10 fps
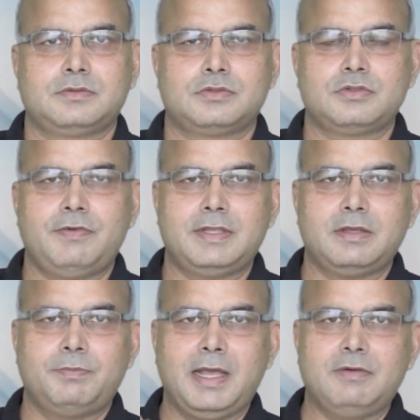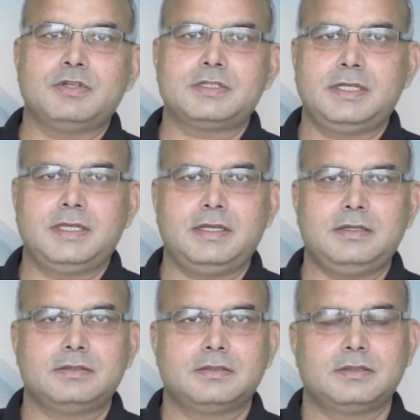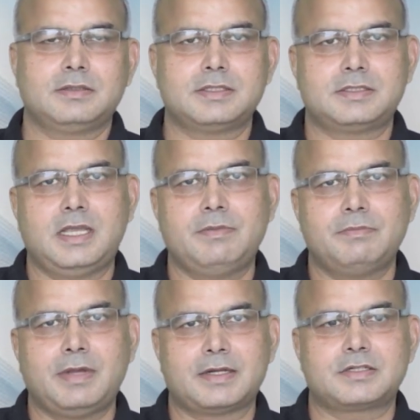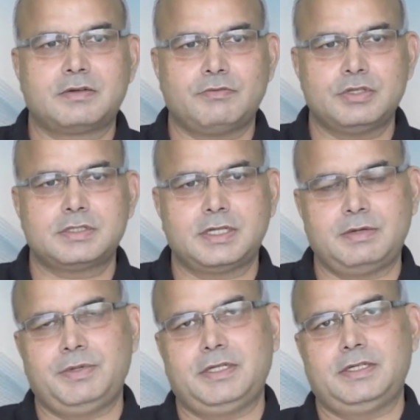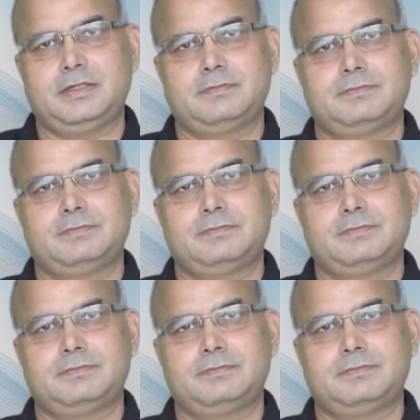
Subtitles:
so when the bell was ringing, the same action was repeated.